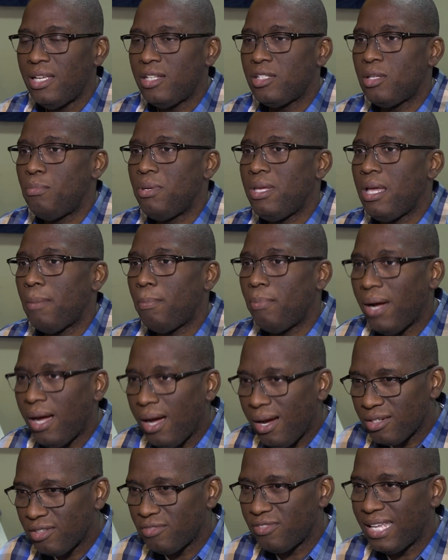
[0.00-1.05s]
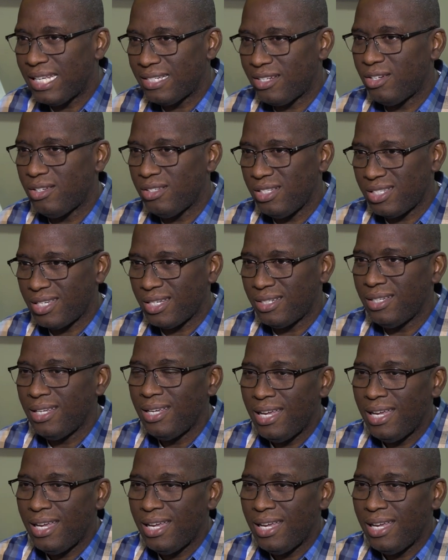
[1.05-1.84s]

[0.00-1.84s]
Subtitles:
to be a part of that culture.